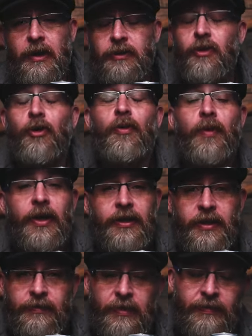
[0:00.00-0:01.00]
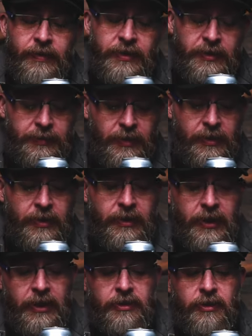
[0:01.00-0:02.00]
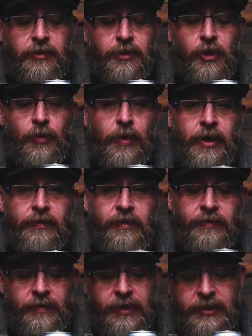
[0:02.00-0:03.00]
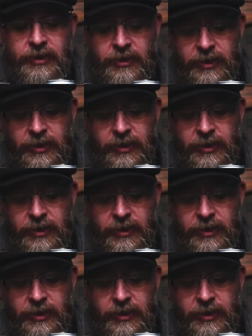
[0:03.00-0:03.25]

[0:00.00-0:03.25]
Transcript: Total Wine in River Edge, I'm sorry. Yeah, Total Wine in River Edge in